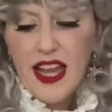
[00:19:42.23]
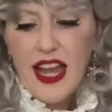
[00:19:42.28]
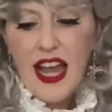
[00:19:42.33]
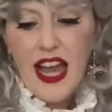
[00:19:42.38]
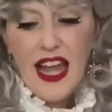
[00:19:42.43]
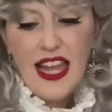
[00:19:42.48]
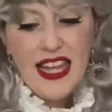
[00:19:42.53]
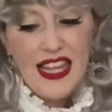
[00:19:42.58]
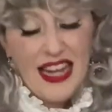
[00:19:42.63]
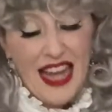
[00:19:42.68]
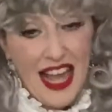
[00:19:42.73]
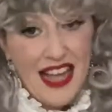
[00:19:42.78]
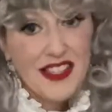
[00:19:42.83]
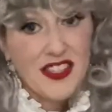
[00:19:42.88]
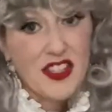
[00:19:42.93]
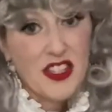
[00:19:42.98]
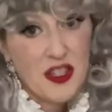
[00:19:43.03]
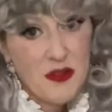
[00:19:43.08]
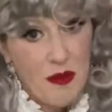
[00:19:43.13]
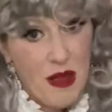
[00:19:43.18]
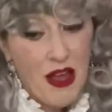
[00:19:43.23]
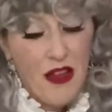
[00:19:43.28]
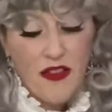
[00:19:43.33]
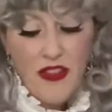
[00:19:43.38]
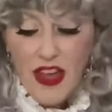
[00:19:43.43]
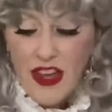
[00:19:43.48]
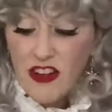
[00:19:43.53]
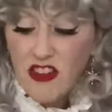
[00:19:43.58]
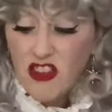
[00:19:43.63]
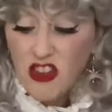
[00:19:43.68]
I get asked about
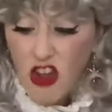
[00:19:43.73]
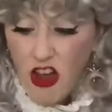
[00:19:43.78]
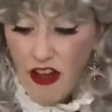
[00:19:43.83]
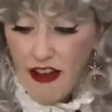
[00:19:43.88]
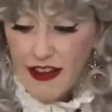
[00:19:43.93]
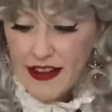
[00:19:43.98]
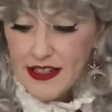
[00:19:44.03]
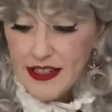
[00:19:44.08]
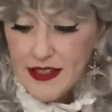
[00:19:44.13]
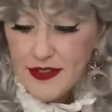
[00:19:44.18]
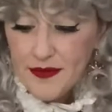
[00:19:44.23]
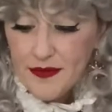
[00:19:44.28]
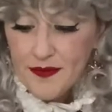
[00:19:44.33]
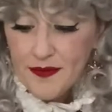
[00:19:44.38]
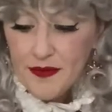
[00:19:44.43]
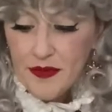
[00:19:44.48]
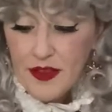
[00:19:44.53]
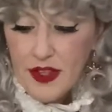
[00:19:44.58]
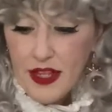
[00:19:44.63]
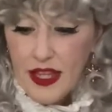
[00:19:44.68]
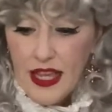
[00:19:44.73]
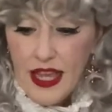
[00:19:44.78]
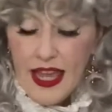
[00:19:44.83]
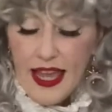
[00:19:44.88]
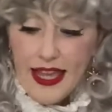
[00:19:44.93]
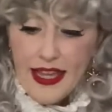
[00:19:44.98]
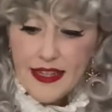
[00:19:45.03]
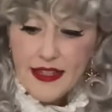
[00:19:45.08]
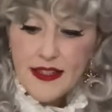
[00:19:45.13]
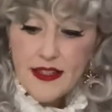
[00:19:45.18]
that a lot,
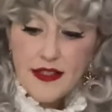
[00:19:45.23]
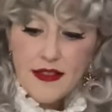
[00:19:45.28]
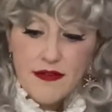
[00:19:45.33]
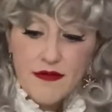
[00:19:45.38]
and